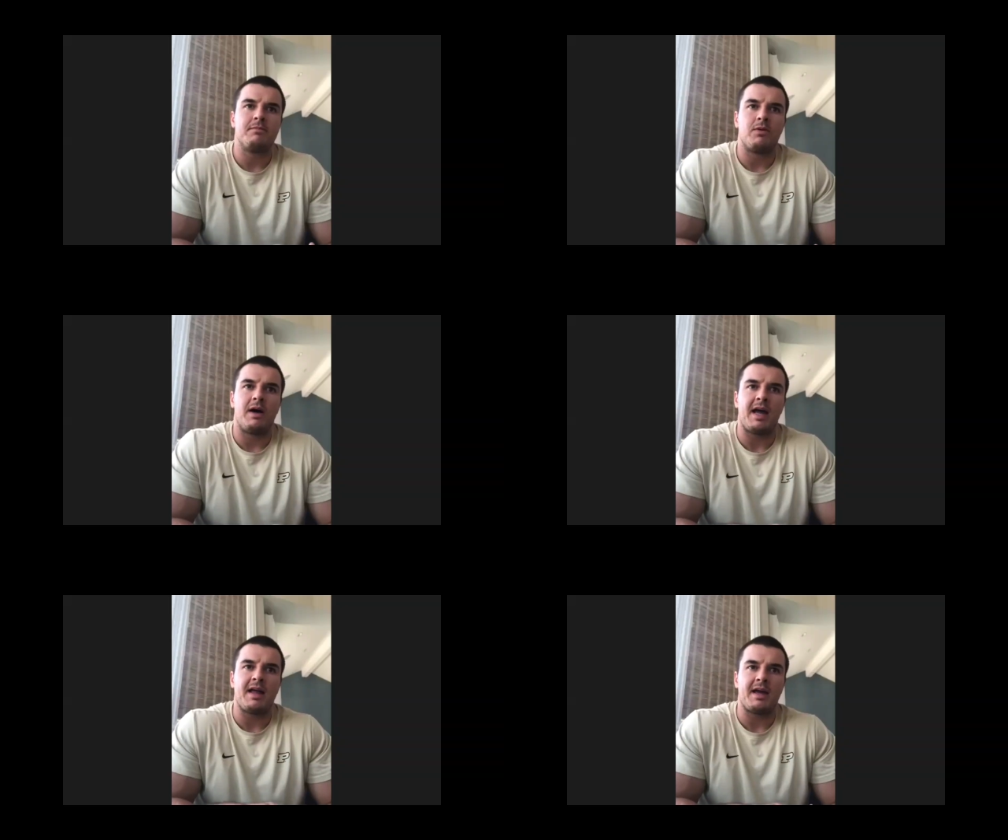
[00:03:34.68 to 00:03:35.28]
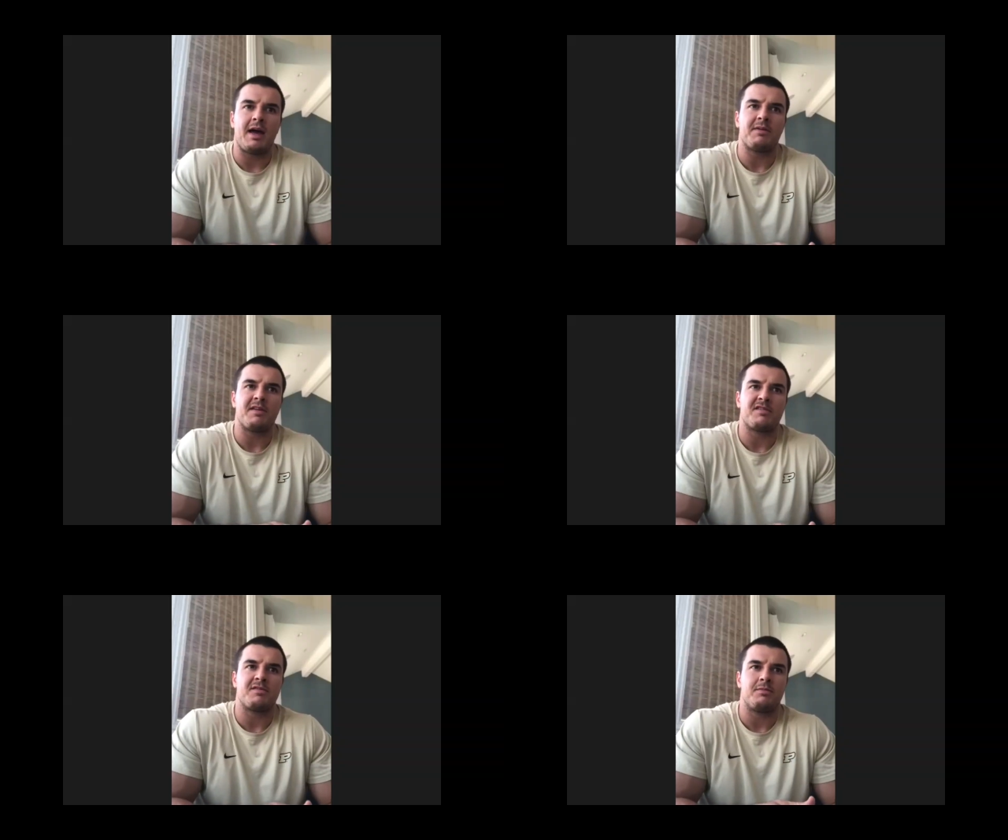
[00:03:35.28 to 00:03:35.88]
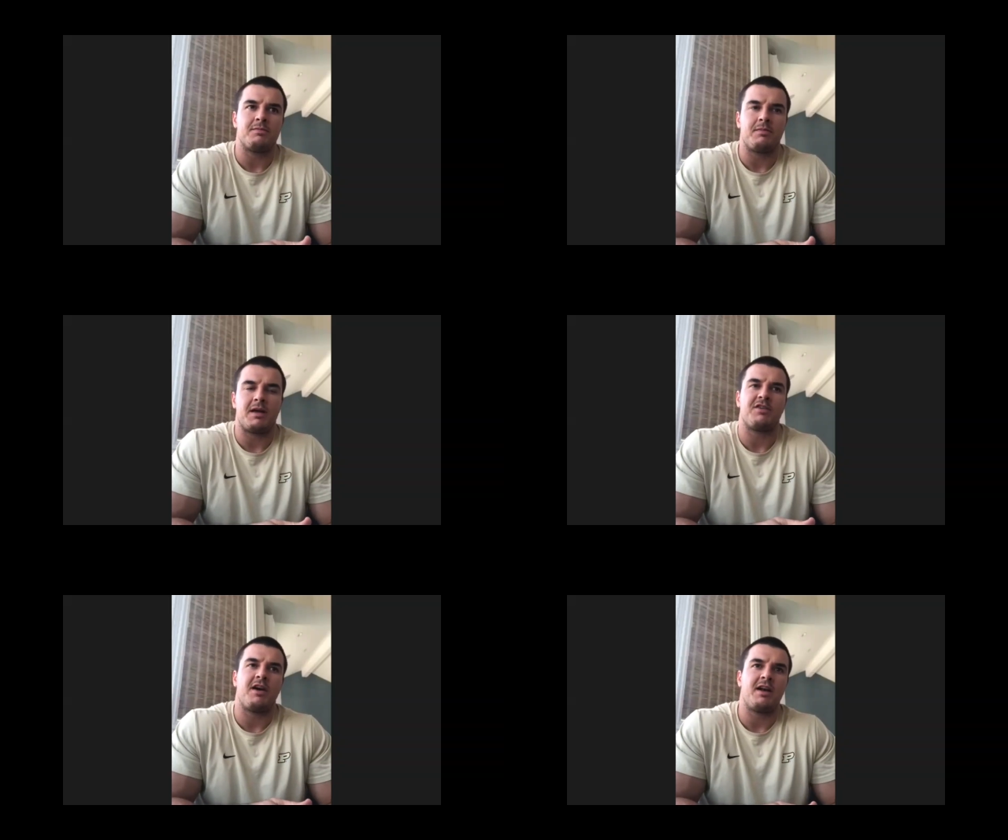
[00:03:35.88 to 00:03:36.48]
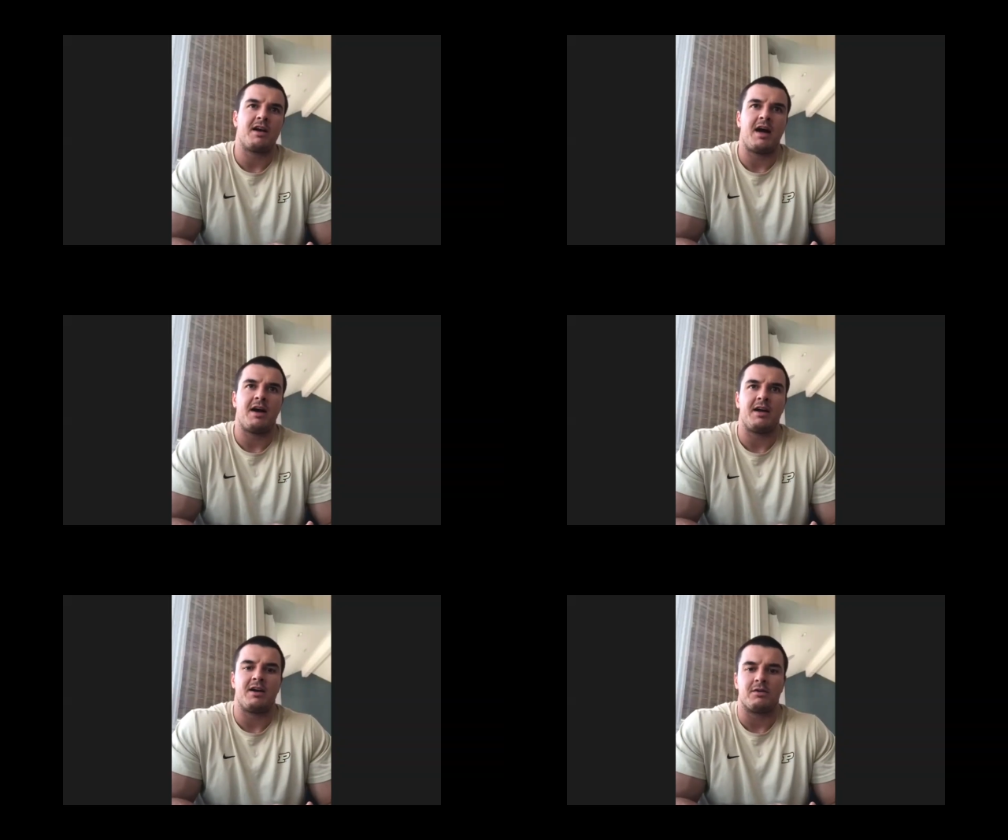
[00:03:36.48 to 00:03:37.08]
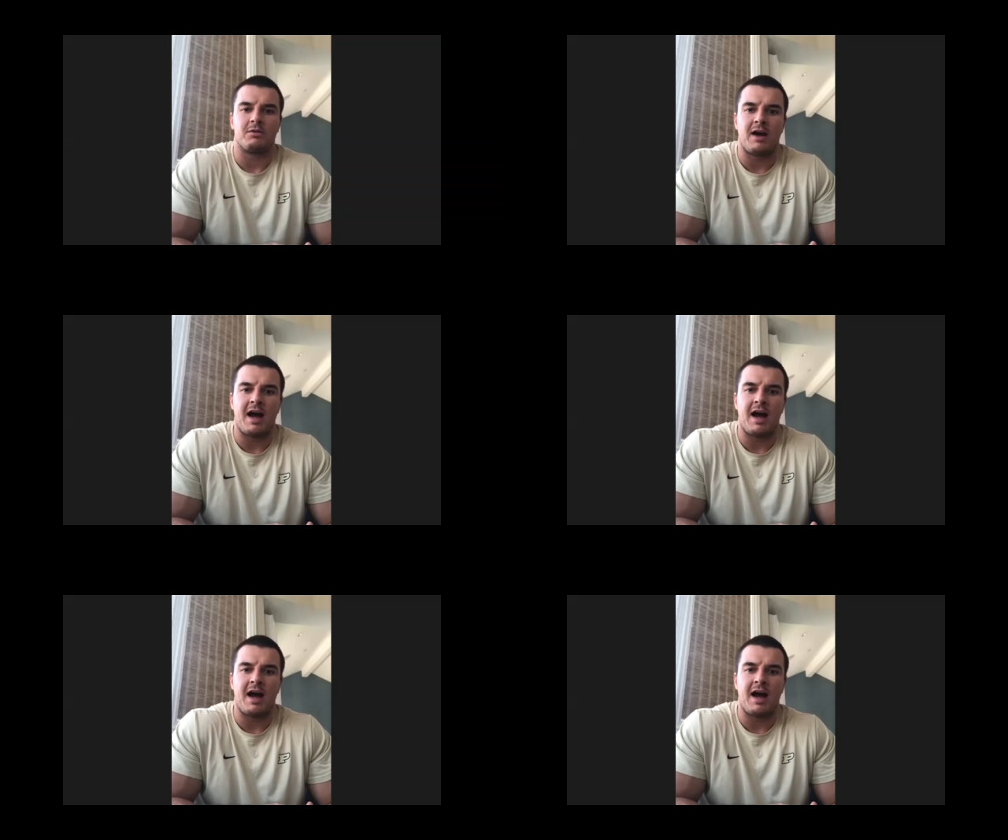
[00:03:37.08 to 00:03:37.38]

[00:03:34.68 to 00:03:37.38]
Well, I got with my trainer out here,